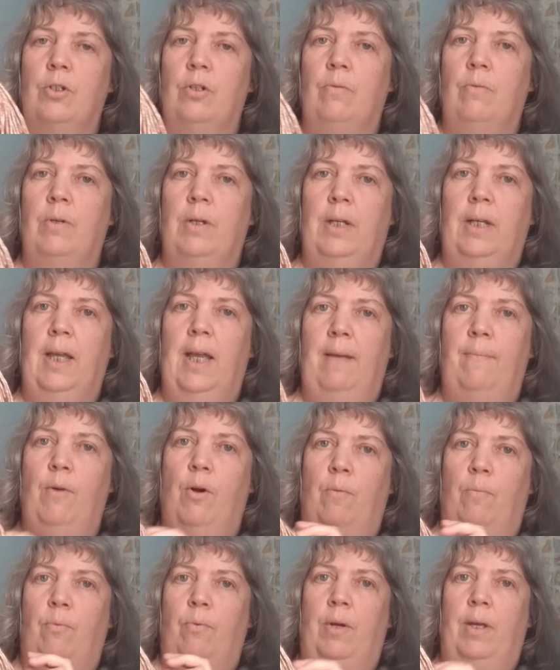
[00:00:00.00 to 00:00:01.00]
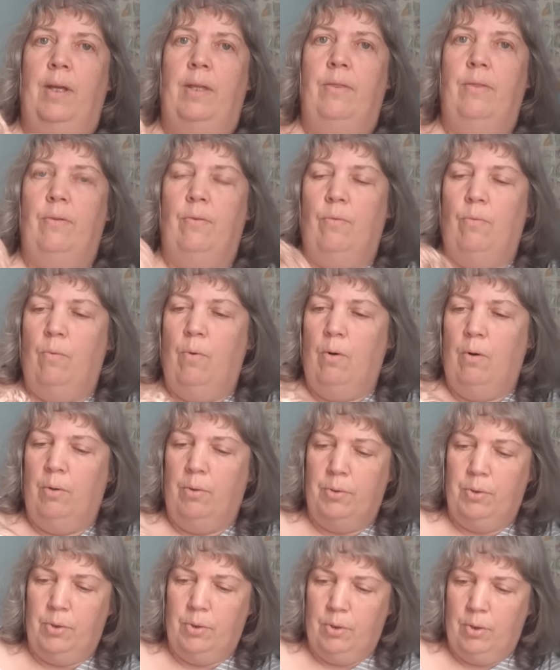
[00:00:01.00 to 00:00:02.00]
I came up with
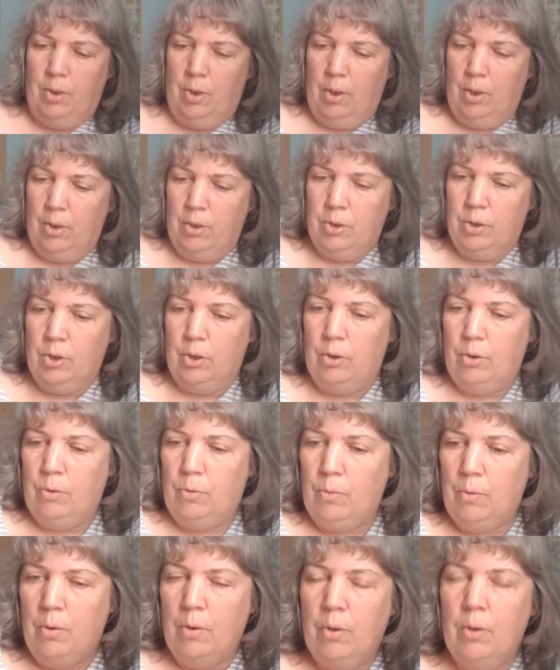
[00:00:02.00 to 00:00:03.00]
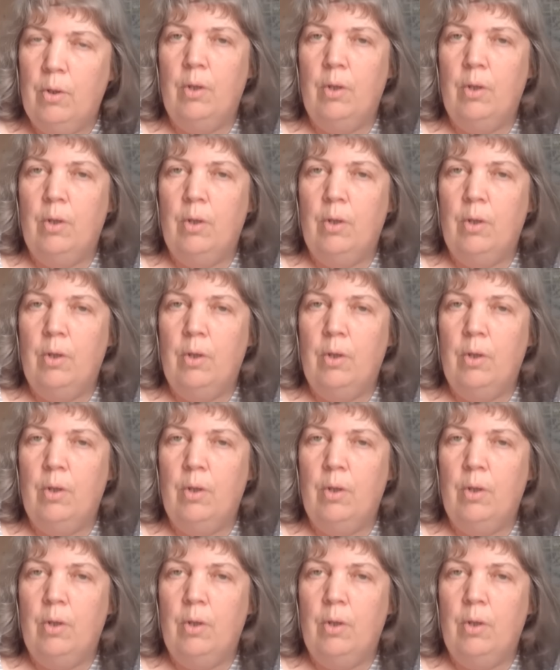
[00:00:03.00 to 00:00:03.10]
was to